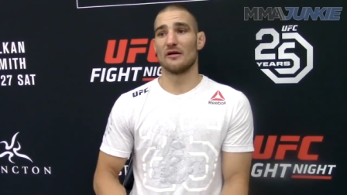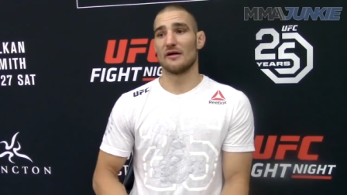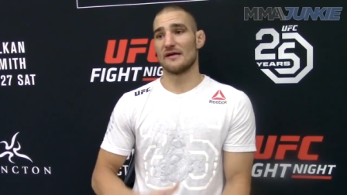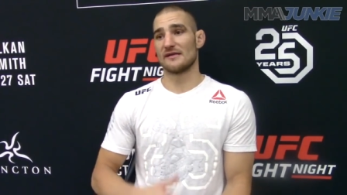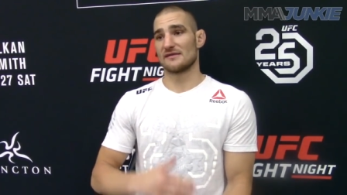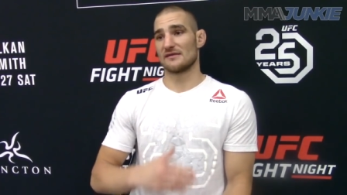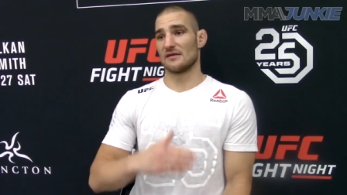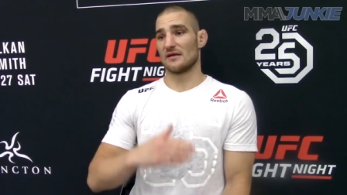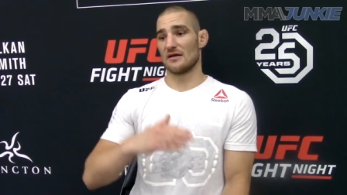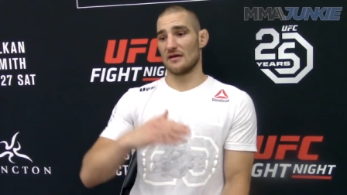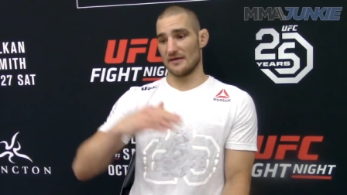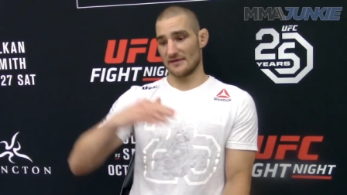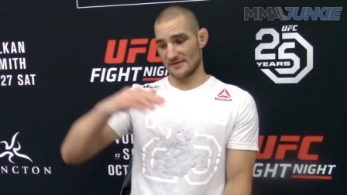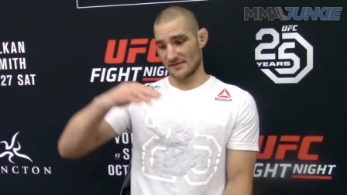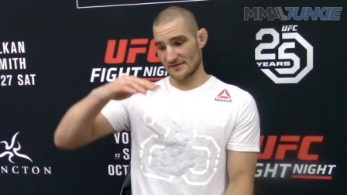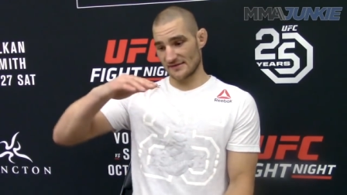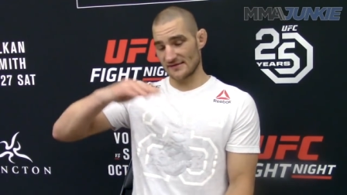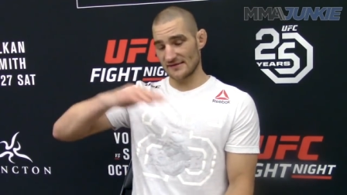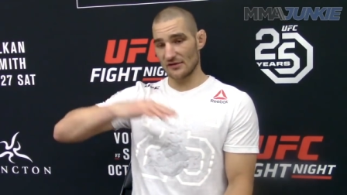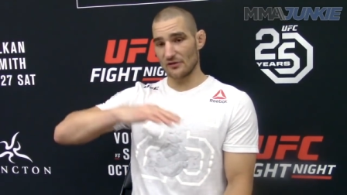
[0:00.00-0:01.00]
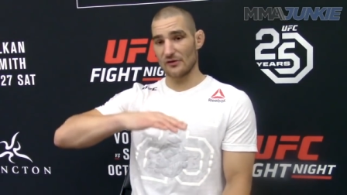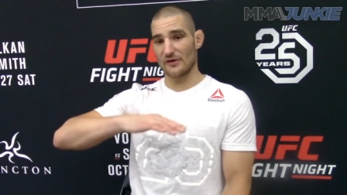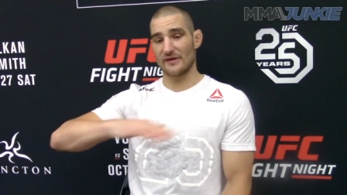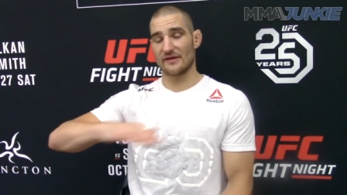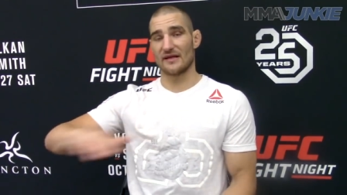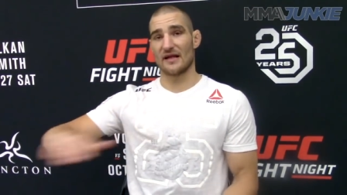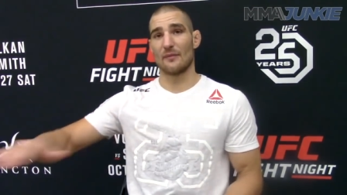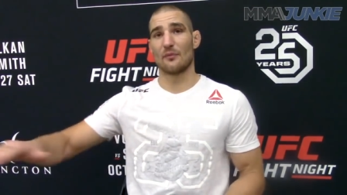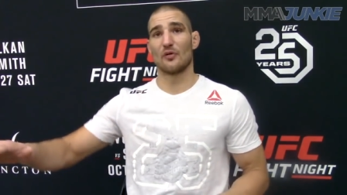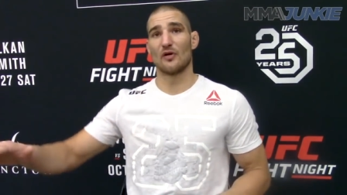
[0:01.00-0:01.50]
It's a it's a
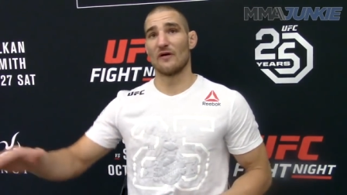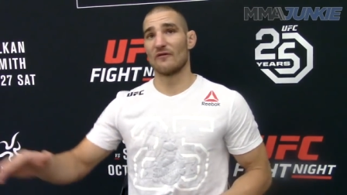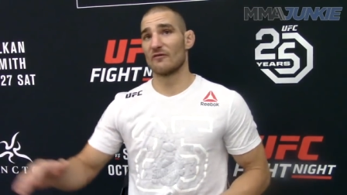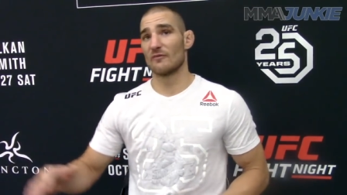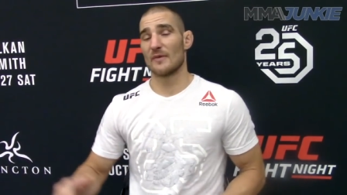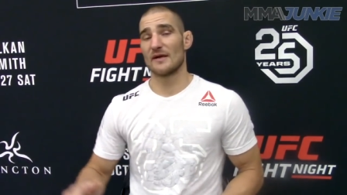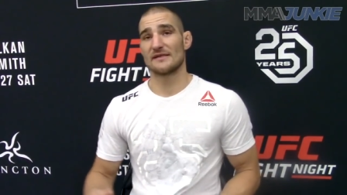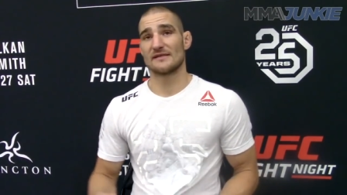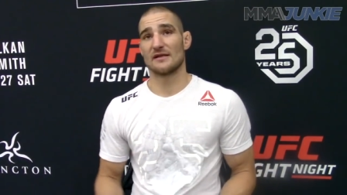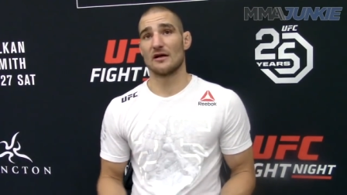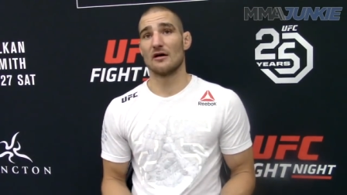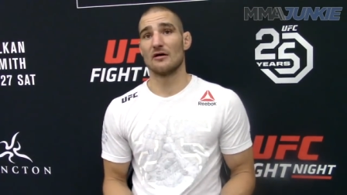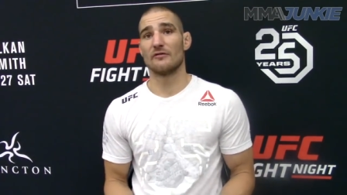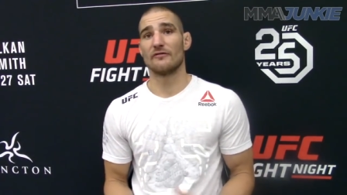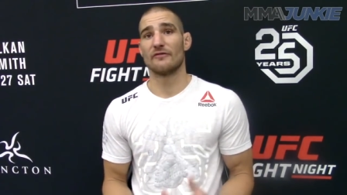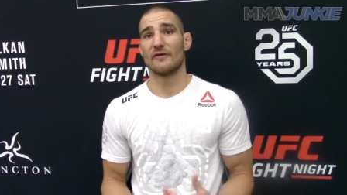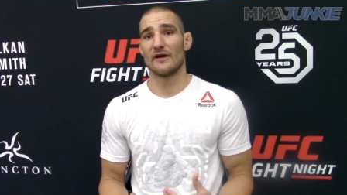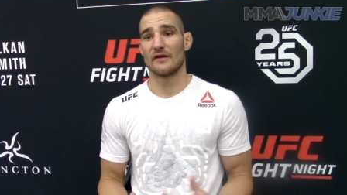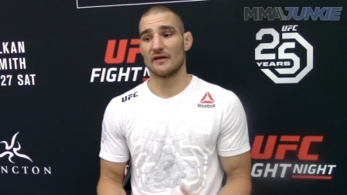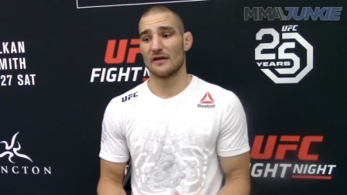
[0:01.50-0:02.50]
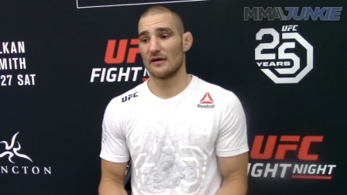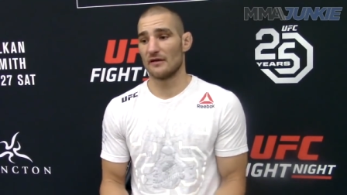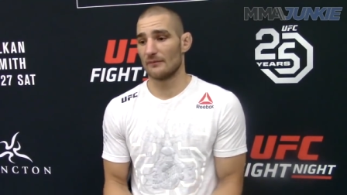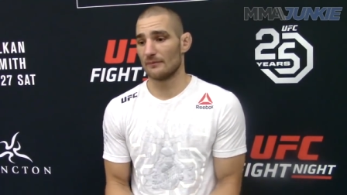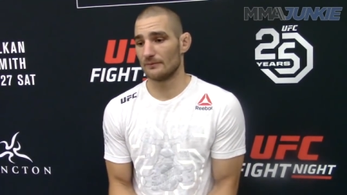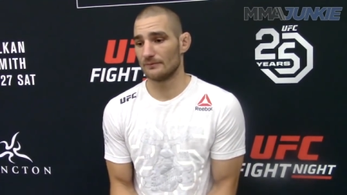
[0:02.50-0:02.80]
ceiling that I put over myself. And then